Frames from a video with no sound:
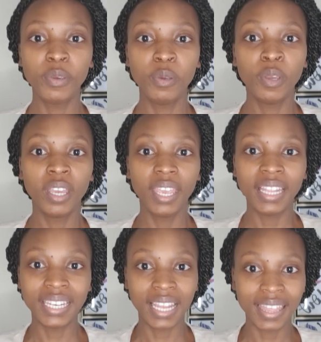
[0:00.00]
you
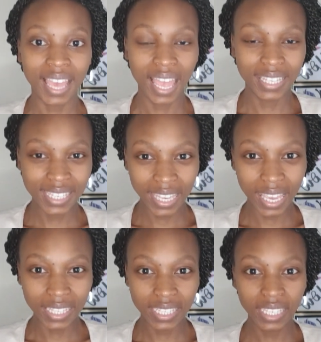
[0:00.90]
in that
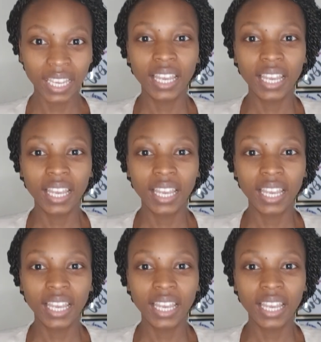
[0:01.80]
sense.